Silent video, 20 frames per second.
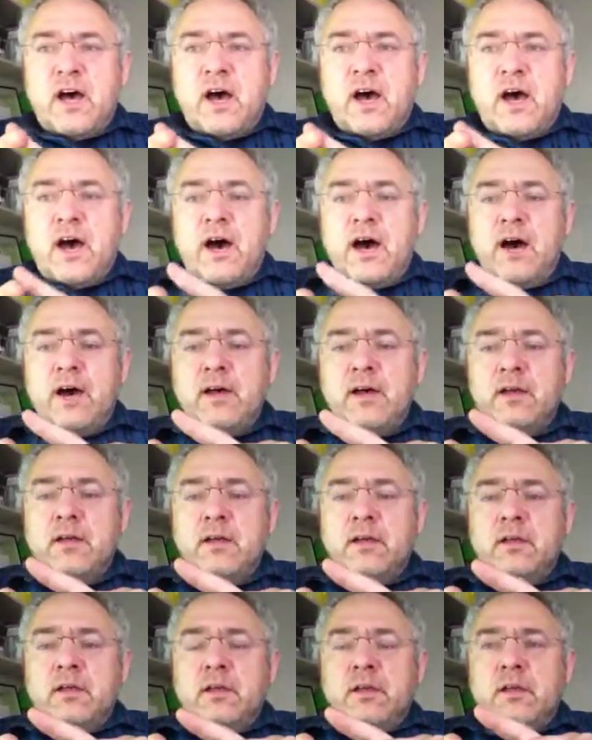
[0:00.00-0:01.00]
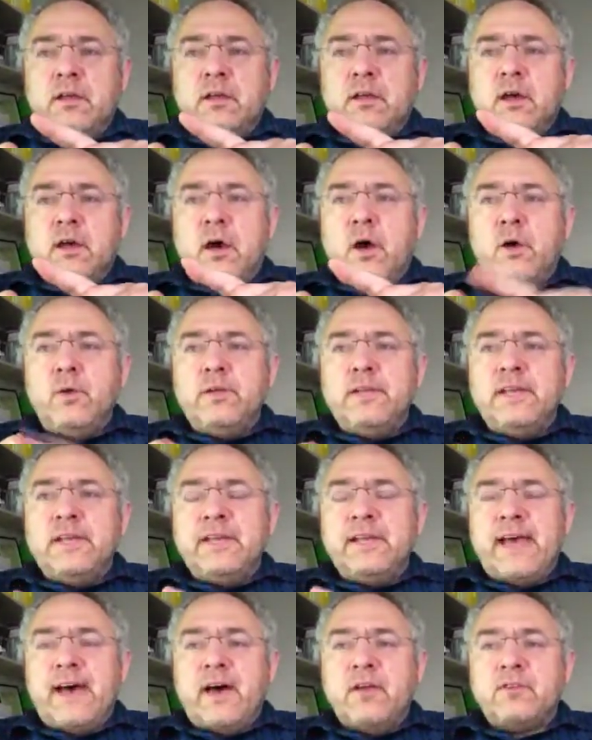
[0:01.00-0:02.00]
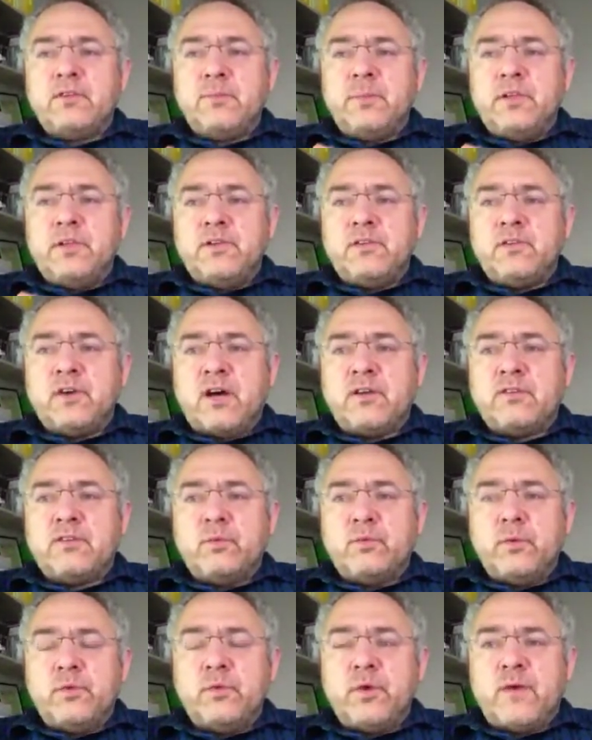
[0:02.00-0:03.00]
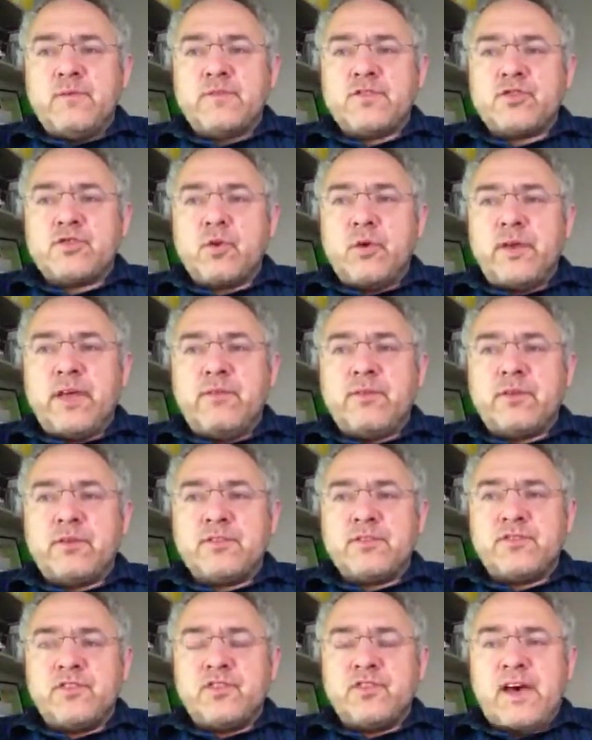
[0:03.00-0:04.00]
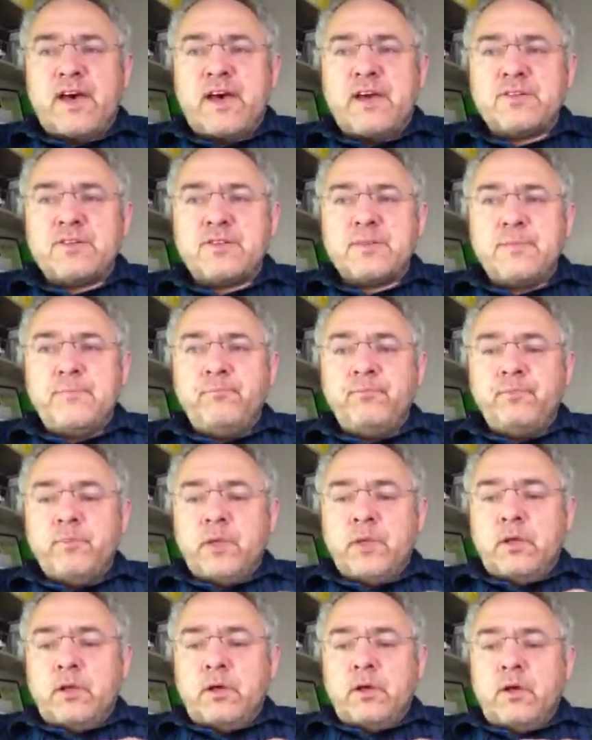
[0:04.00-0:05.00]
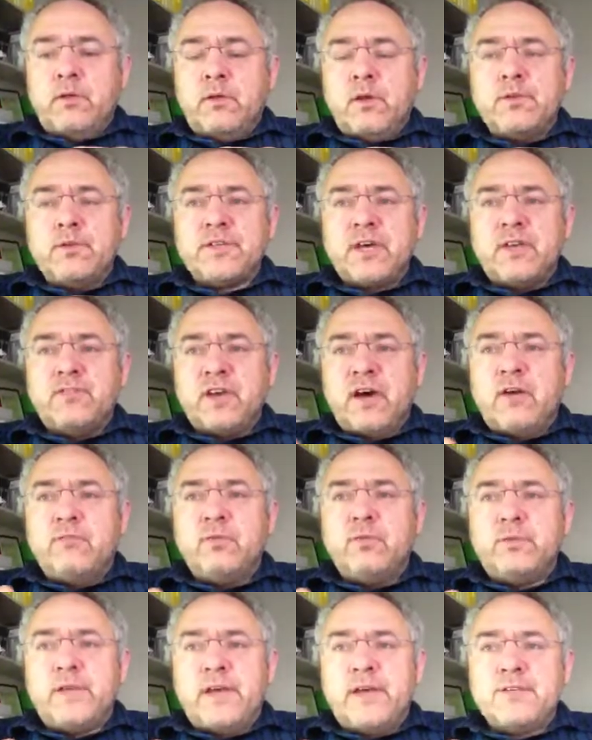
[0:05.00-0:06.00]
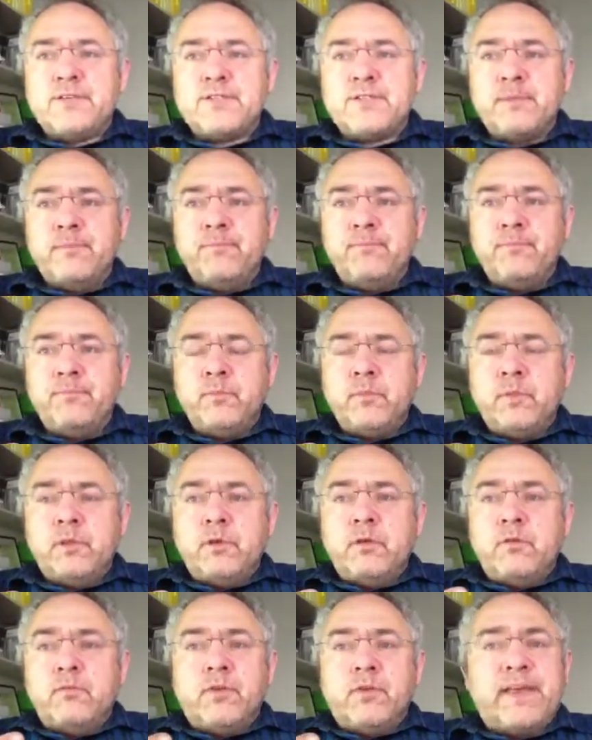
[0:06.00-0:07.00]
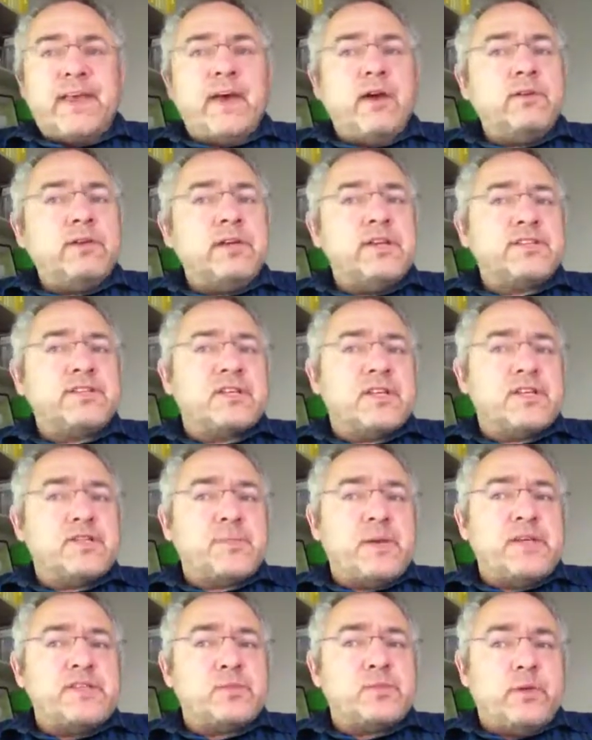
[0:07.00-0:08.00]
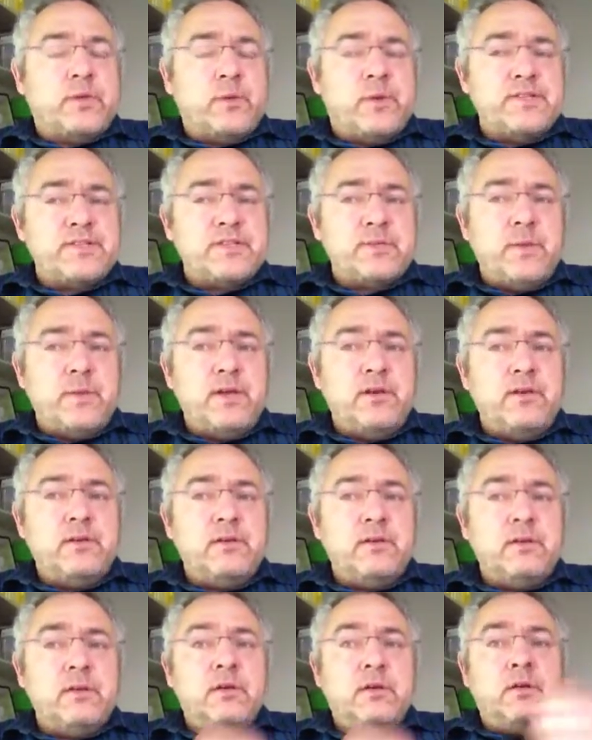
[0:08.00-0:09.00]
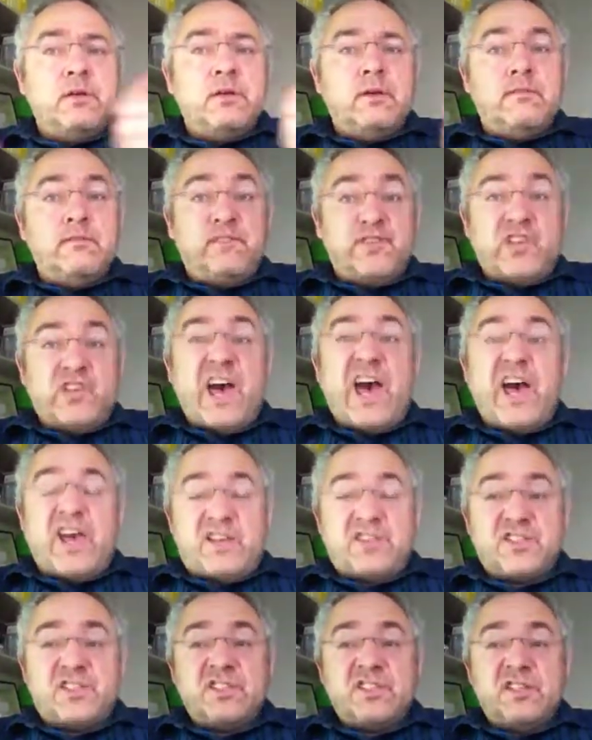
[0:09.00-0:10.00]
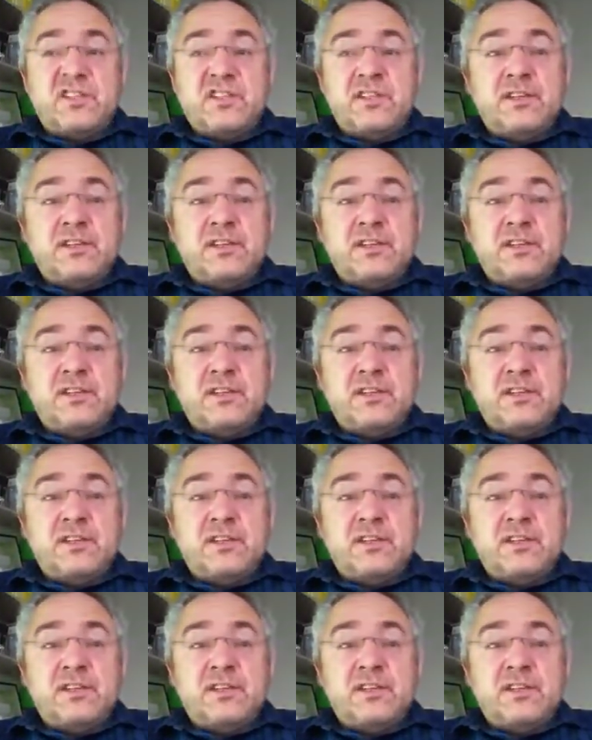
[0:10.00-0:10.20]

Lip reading: are only allowed to be deducted when you have strong evidence for tax. And those are doubtful debts. For accounting, it's an expense when you estimate it. For tax,